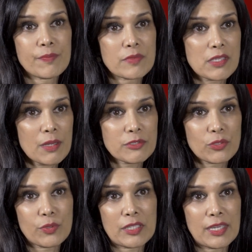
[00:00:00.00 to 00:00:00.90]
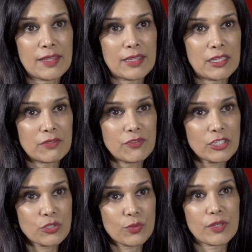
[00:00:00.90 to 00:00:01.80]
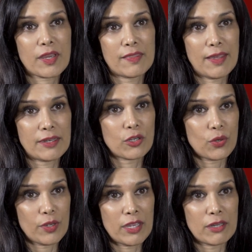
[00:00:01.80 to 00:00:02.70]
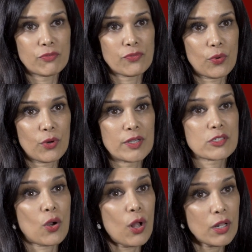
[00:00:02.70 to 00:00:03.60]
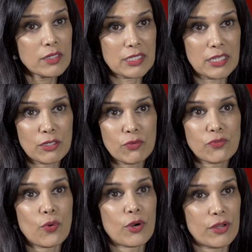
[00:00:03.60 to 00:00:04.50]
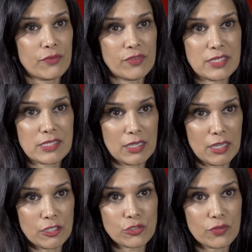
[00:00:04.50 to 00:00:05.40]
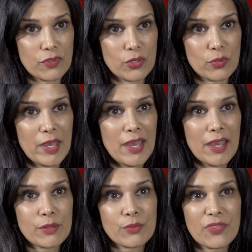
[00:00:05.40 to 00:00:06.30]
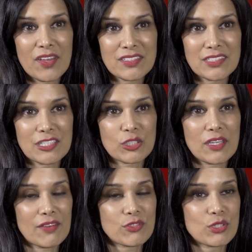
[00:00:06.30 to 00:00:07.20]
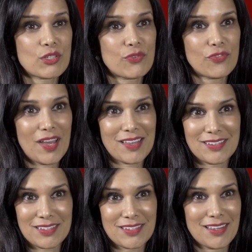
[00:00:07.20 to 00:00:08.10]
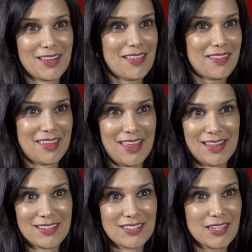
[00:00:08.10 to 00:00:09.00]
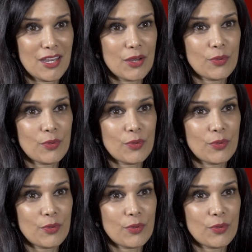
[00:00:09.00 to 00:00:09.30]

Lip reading: Subsequently, the individual can then is called in for a visa interview, and will then essentially have to defend the case.